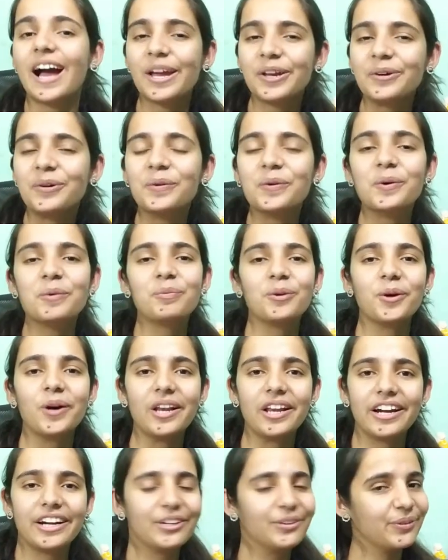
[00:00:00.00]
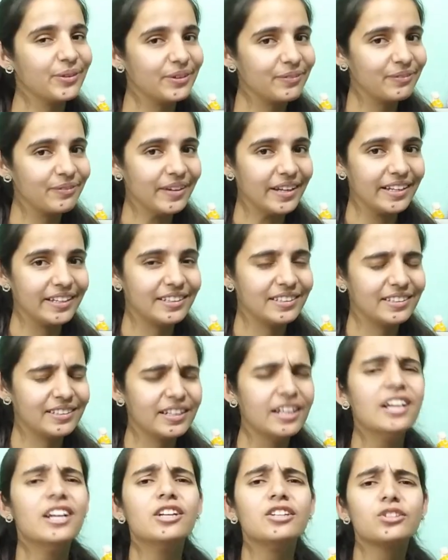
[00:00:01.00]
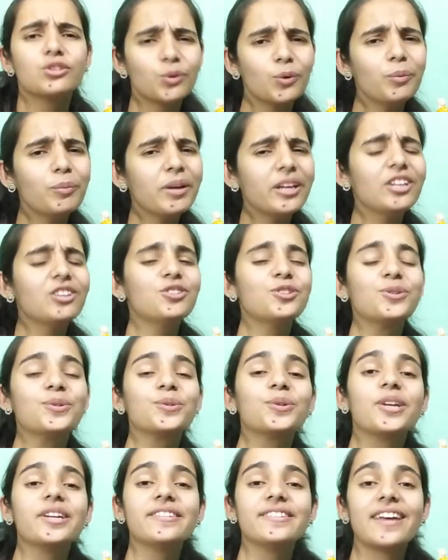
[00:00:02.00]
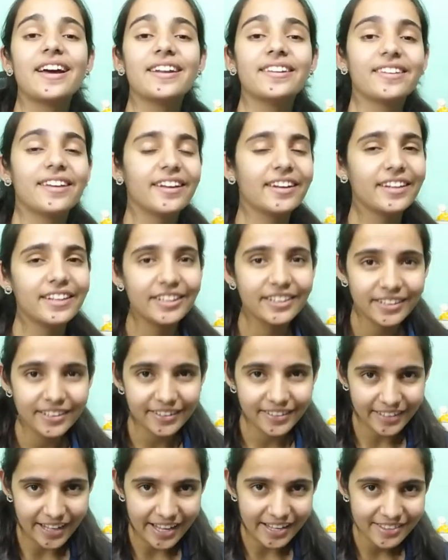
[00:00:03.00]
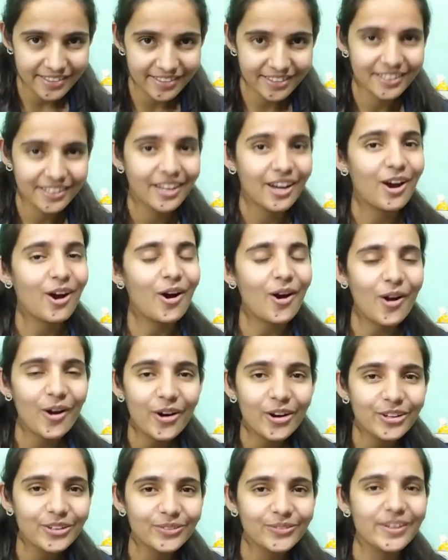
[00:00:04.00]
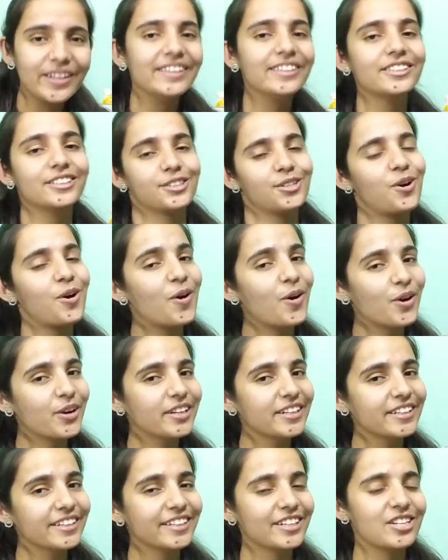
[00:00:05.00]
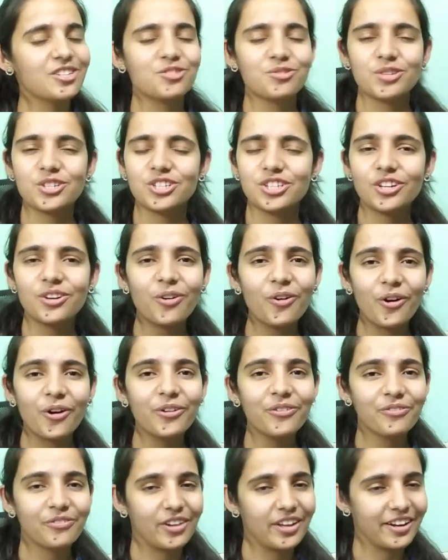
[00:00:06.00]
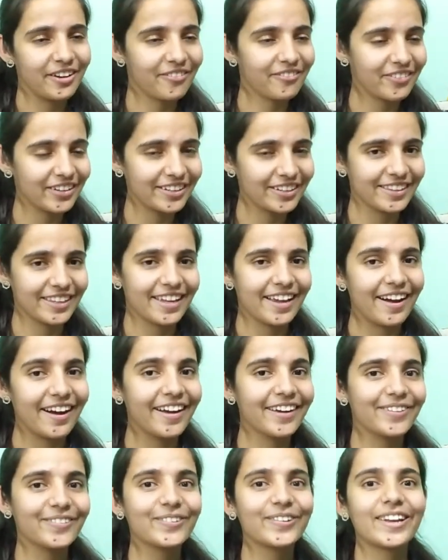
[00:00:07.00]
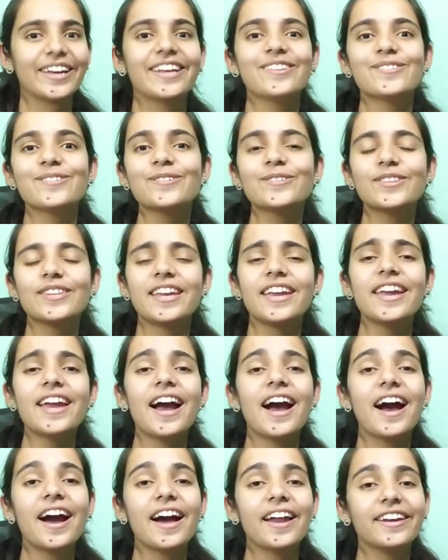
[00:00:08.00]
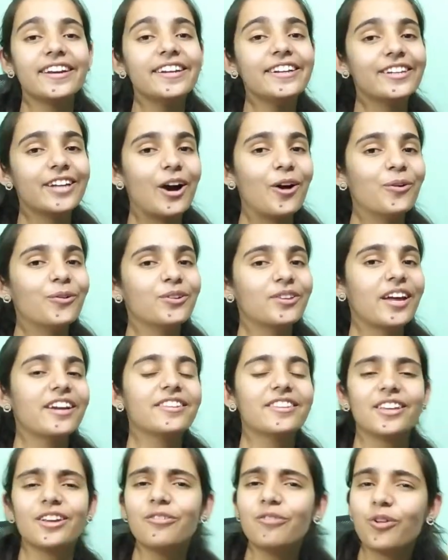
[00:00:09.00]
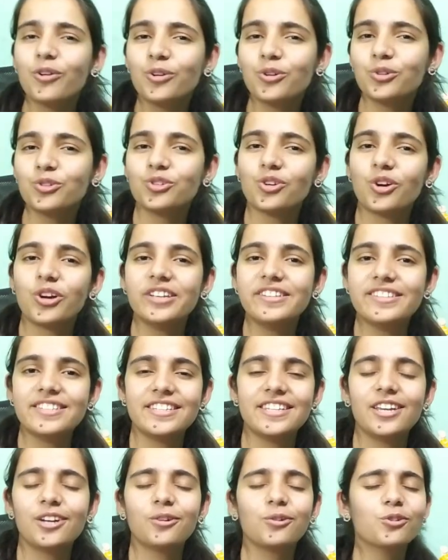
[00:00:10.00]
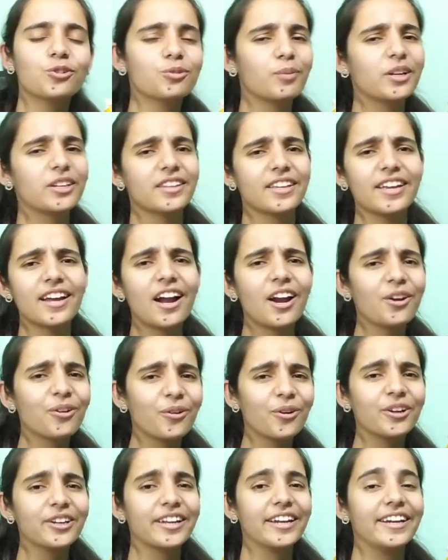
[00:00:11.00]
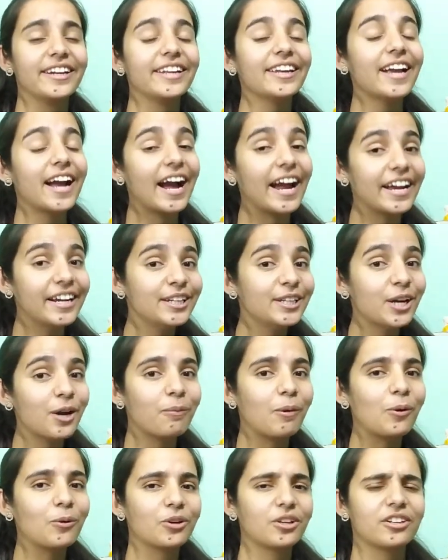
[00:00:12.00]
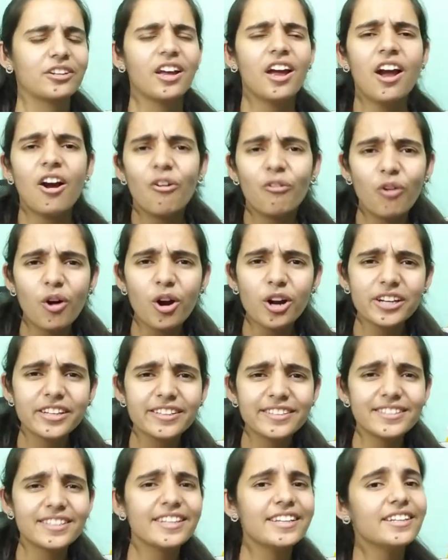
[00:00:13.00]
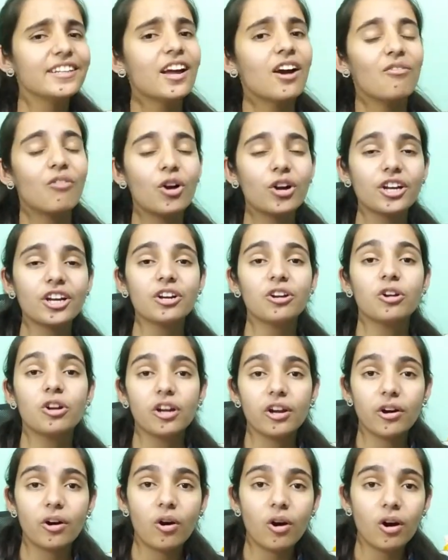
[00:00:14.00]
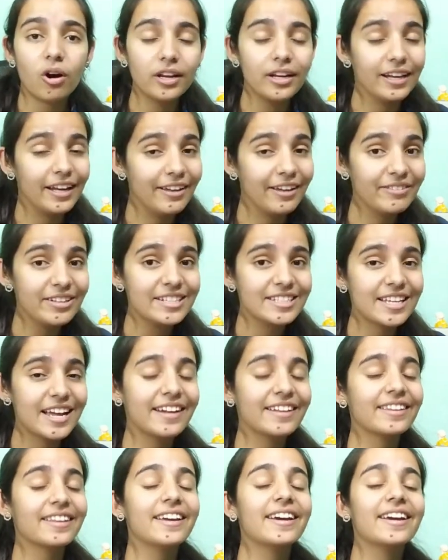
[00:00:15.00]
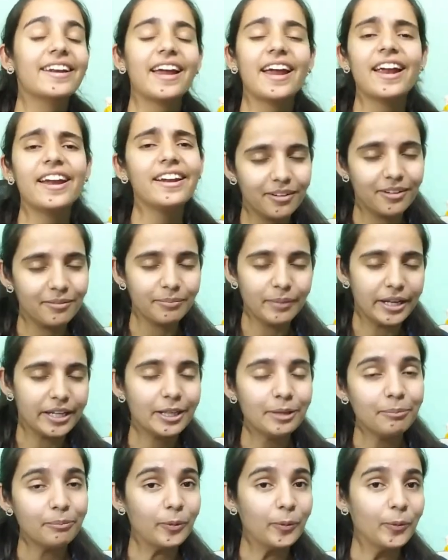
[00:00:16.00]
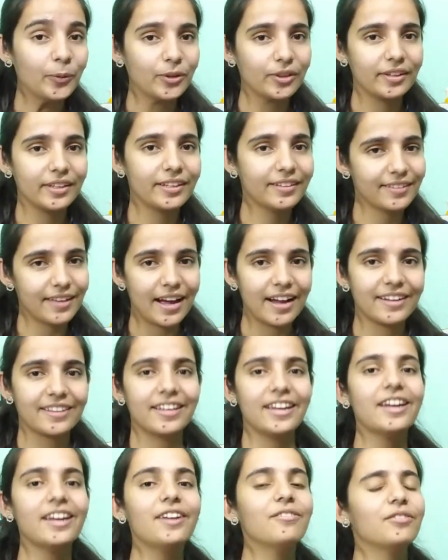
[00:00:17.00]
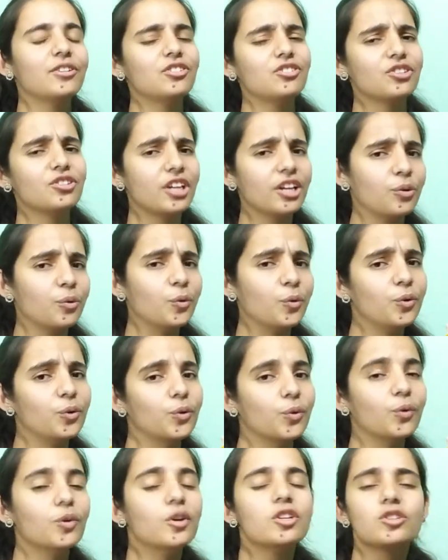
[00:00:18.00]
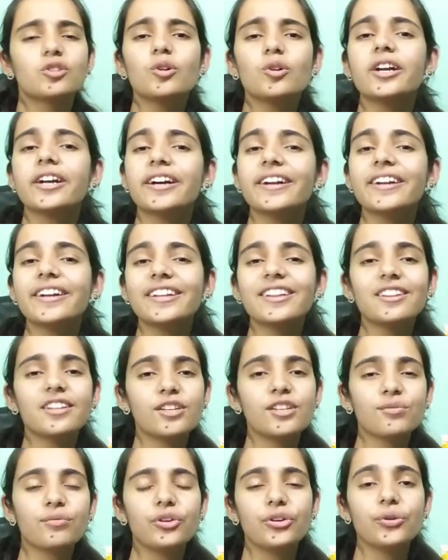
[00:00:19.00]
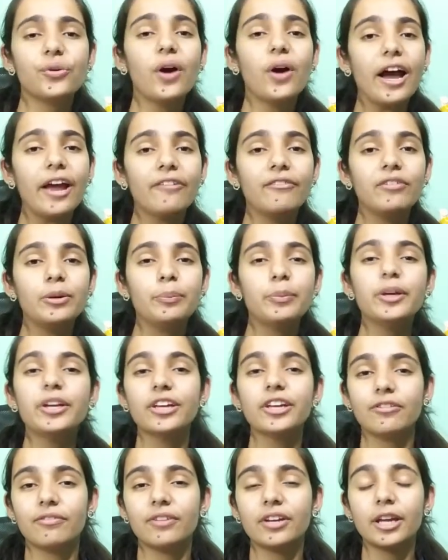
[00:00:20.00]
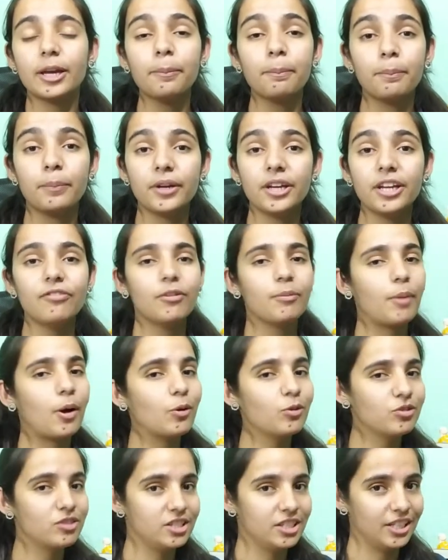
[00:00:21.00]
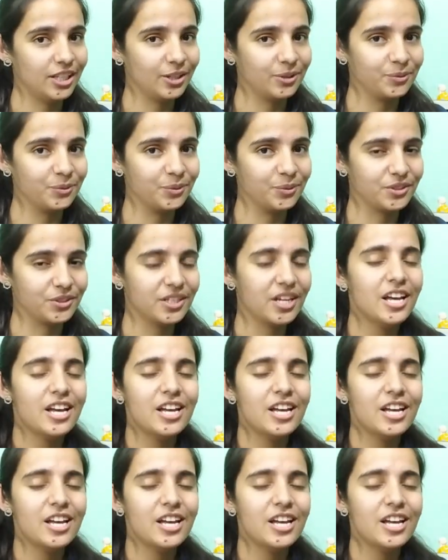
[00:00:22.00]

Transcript: I hope you all are doing well. So many students are there in 10th or 12th or in graduation or wherever they are. Okay, so they are in doubt that they want to join CA course, but they are not getting idea about it. What is it? What and all levels are there, and many more things are there which they don't know. So here in this video, I will be giving a brief about CA course.